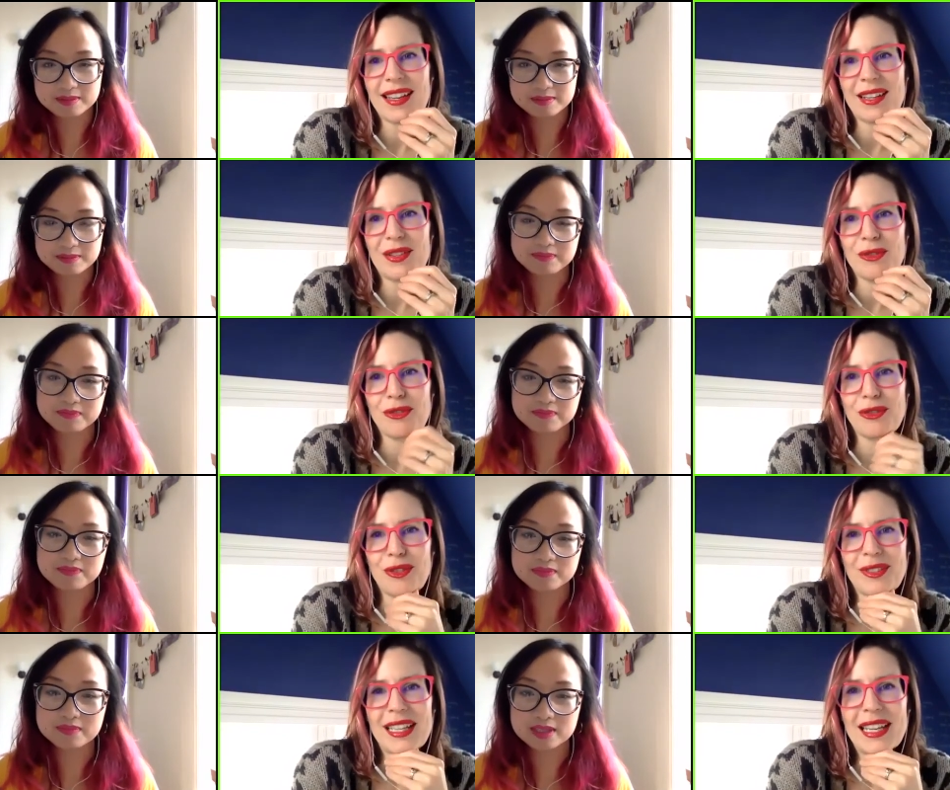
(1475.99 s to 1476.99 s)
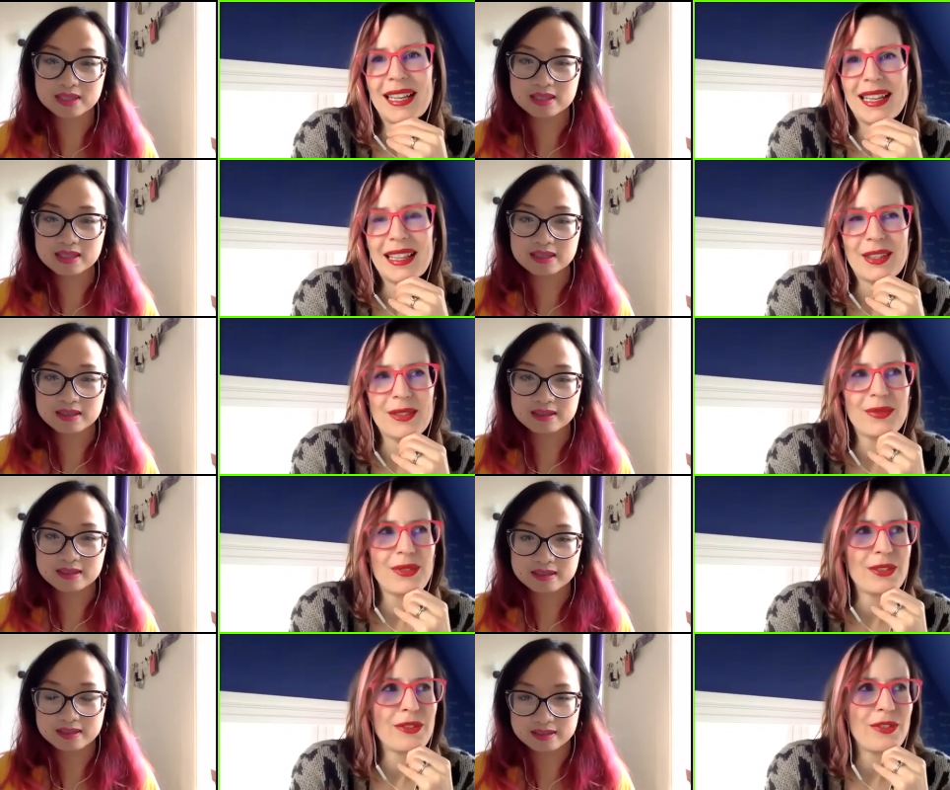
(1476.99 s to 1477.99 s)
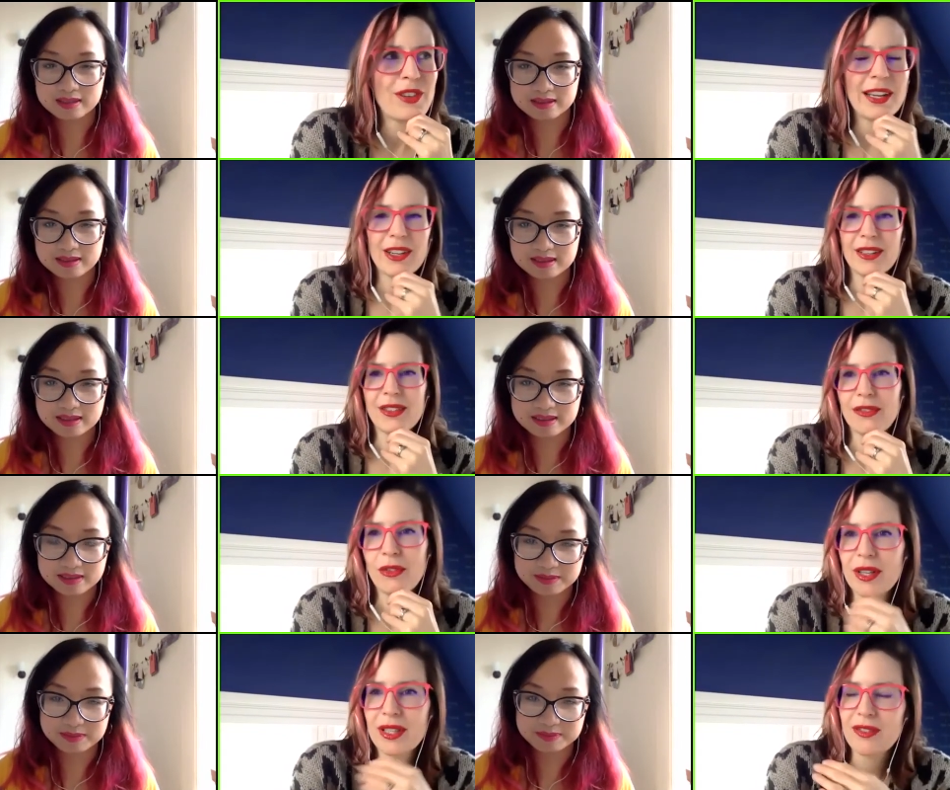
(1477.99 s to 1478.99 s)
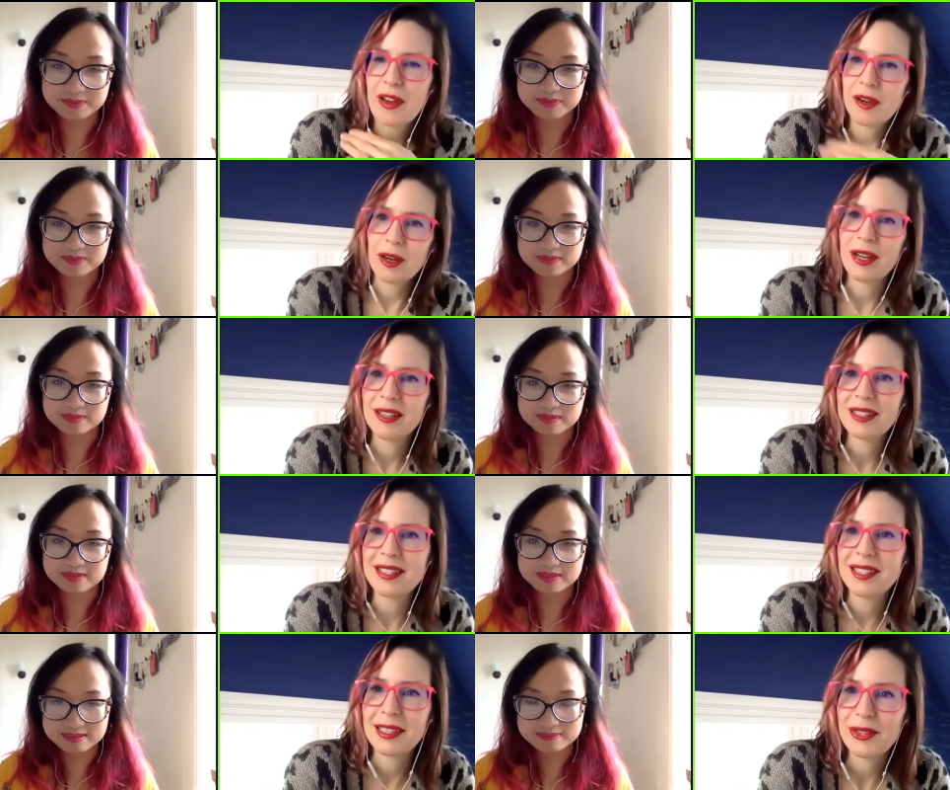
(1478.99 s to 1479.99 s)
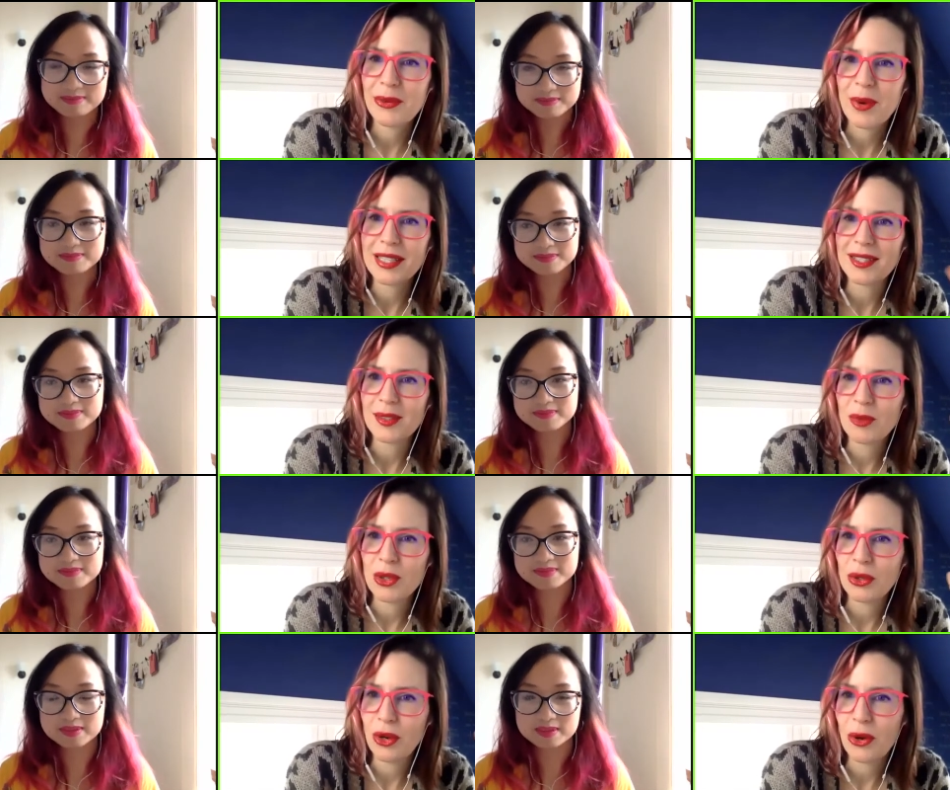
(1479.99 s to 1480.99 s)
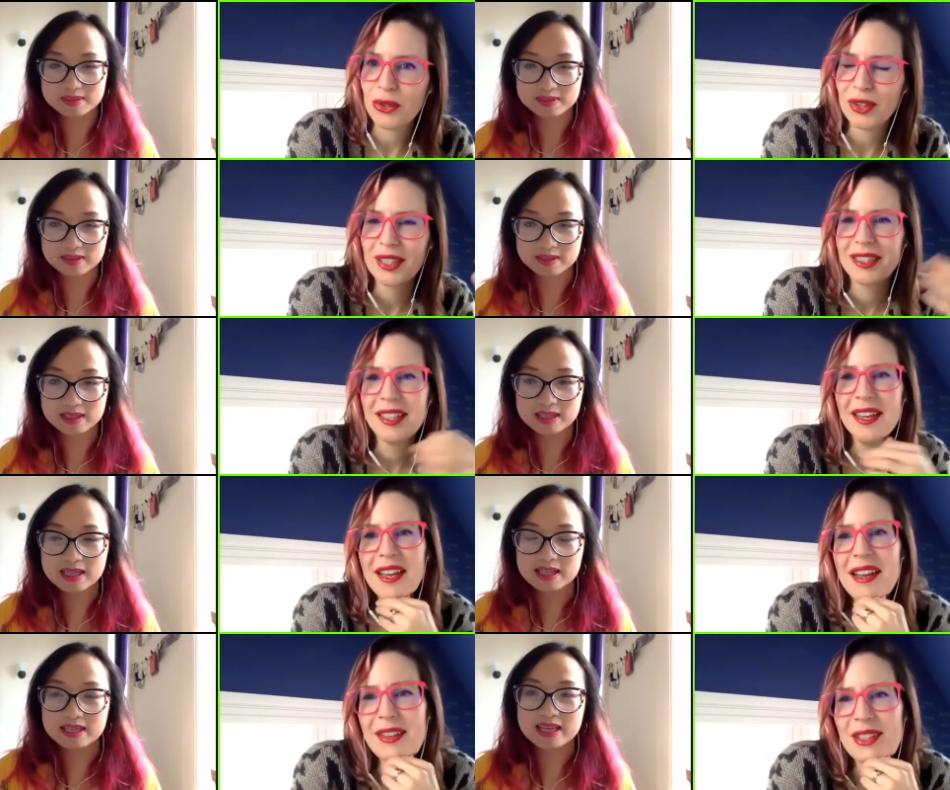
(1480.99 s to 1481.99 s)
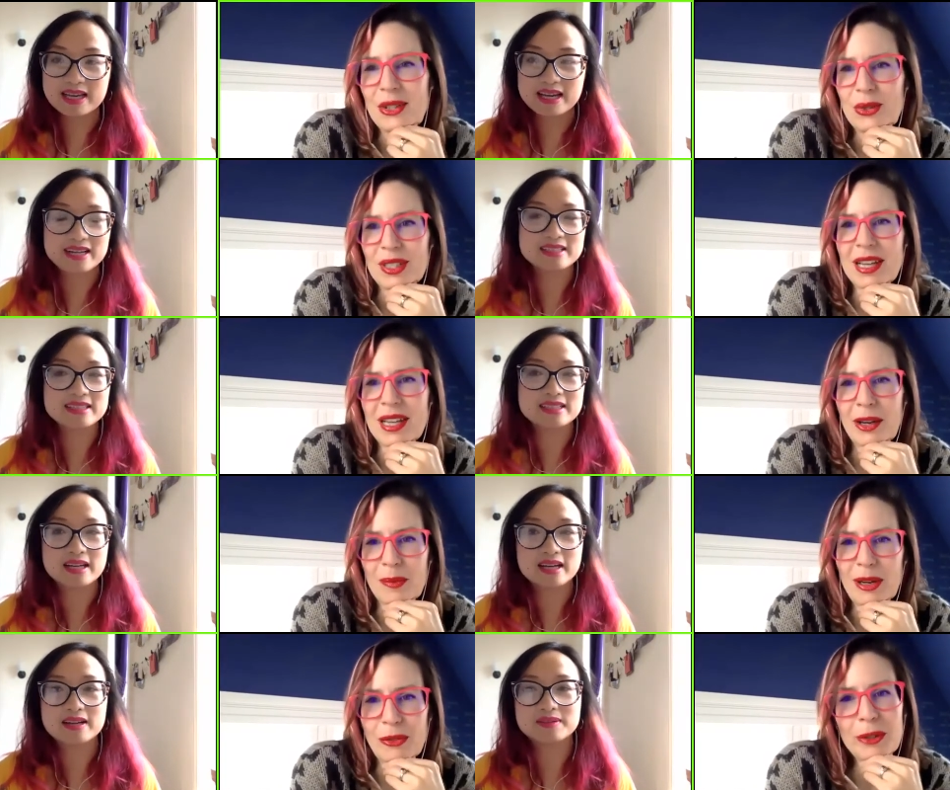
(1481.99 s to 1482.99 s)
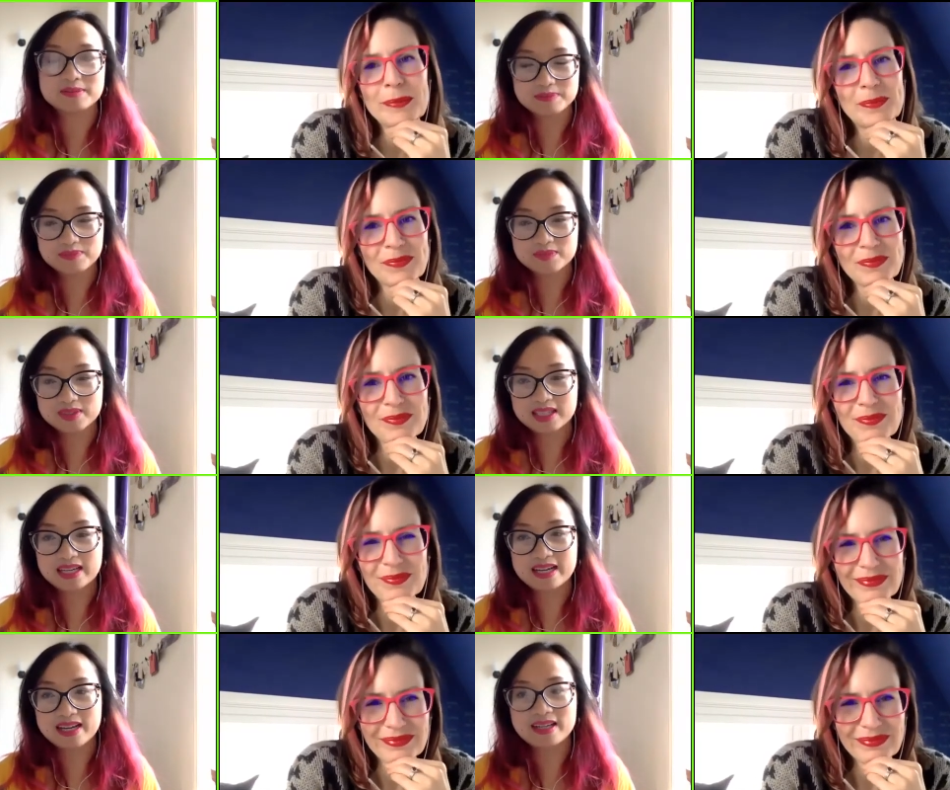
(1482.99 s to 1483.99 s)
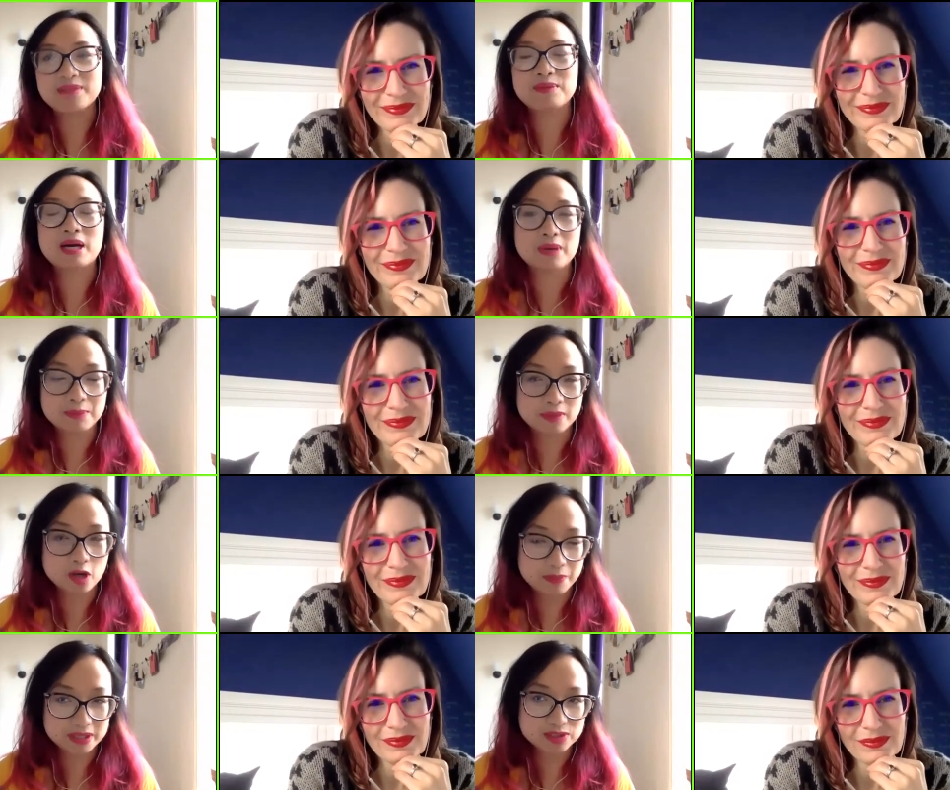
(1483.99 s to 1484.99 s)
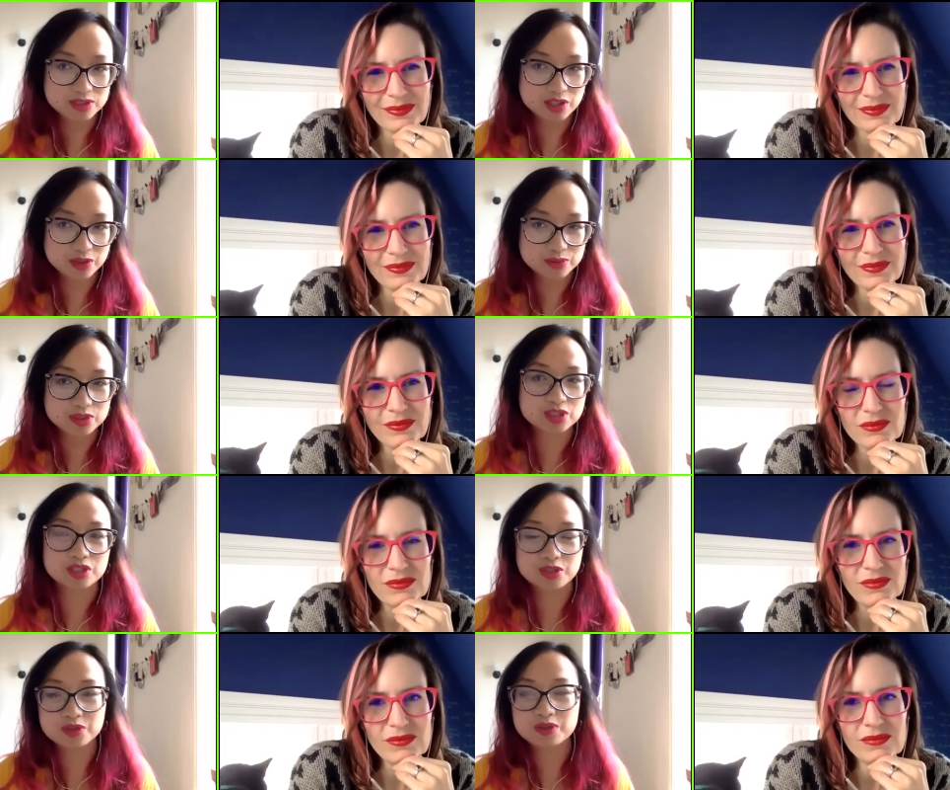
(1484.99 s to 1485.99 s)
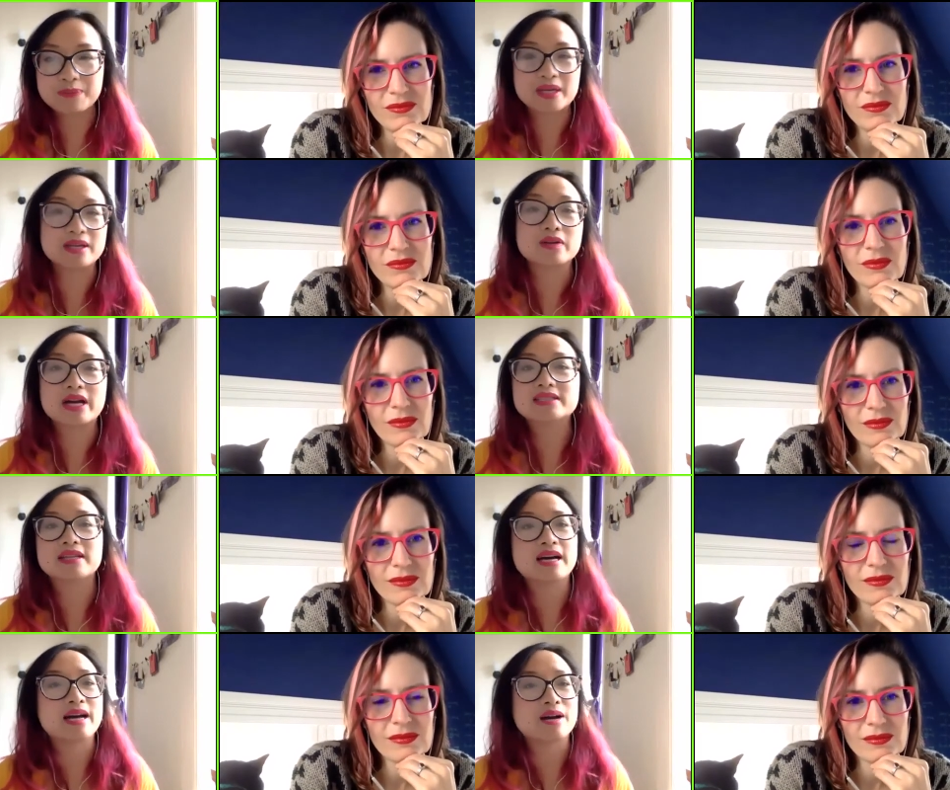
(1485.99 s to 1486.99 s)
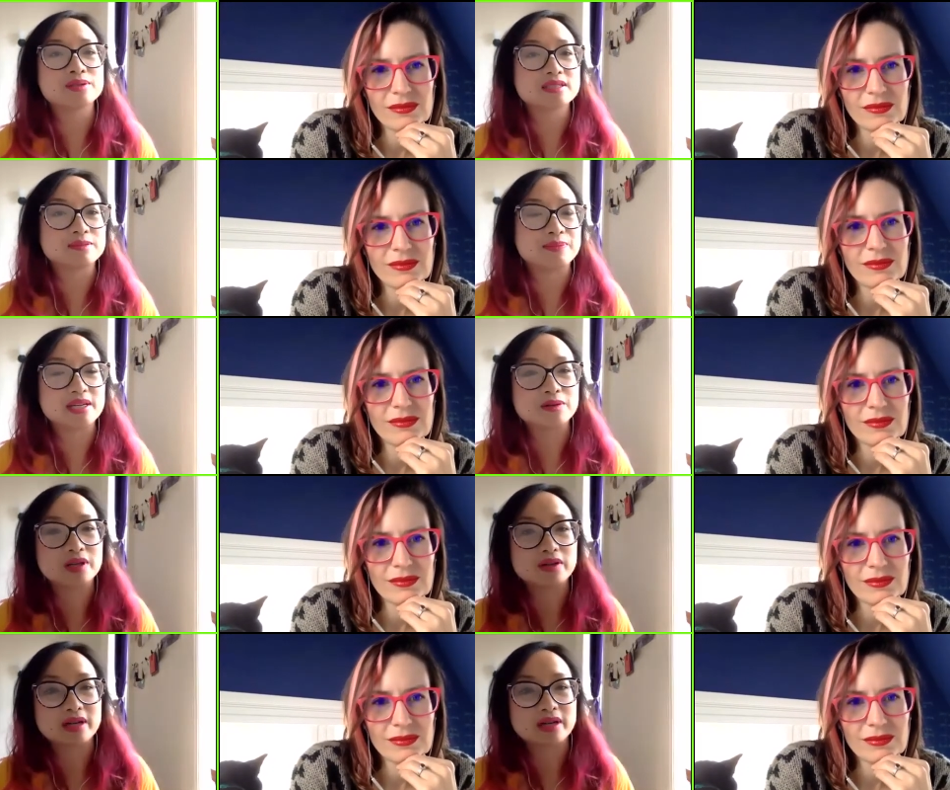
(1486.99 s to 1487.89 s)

Speaker 1: kind of, The, the fire, the forest fire has cleared the way to some new growth,
Speaker 2: yeah, to use a I'm, tired metaphor. Yeah, I, I'm, I'm, I'm hoping so too. I mean, granted, I, I was like debating whether or